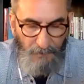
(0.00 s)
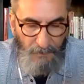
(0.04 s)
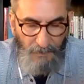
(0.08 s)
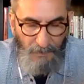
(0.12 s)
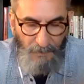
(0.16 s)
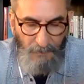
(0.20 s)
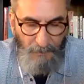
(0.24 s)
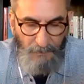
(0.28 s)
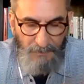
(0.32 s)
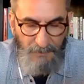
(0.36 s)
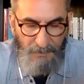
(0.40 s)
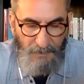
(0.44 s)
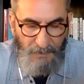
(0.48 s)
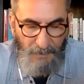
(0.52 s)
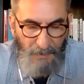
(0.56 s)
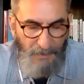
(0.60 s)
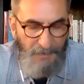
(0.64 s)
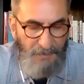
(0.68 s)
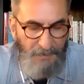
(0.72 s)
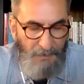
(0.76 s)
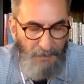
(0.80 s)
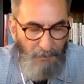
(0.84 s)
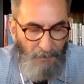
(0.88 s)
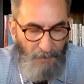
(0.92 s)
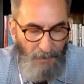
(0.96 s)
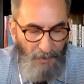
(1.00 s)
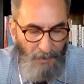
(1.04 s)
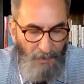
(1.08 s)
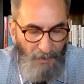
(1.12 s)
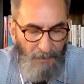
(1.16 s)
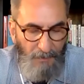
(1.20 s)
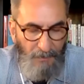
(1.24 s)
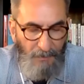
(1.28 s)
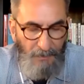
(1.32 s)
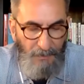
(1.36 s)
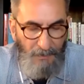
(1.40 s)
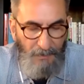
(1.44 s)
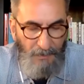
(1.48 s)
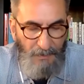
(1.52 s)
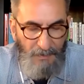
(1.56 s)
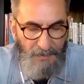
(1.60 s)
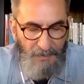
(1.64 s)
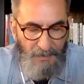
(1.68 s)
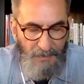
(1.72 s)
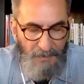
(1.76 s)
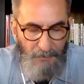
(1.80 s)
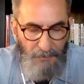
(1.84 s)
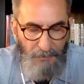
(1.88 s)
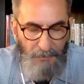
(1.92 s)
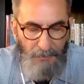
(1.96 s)
It was custom made, a
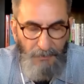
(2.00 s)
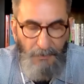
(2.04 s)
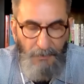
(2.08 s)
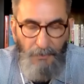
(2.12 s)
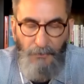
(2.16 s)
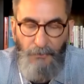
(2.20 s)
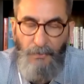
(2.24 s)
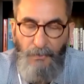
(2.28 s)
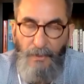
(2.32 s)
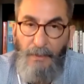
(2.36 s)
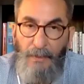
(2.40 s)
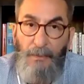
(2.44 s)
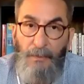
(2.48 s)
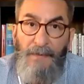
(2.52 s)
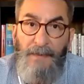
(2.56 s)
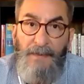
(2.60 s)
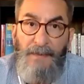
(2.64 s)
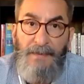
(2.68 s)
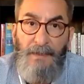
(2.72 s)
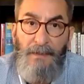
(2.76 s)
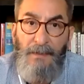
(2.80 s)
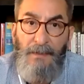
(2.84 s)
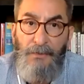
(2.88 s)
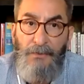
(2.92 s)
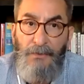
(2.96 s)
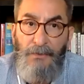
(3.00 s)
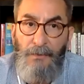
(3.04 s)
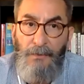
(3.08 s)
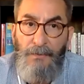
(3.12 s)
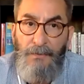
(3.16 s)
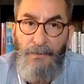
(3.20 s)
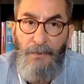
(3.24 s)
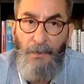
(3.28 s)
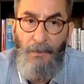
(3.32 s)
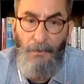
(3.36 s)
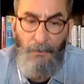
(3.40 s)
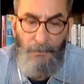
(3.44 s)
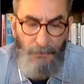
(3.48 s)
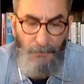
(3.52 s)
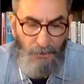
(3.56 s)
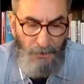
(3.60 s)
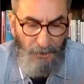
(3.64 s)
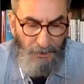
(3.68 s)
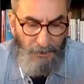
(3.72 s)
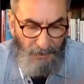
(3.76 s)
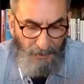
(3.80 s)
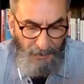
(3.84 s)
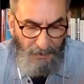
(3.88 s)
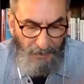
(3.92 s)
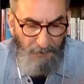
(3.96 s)
simple gold ring with his initials
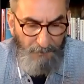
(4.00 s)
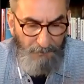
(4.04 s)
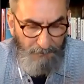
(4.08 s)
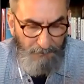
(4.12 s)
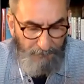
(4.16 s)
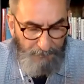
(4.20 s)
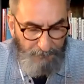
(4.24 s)
OGM.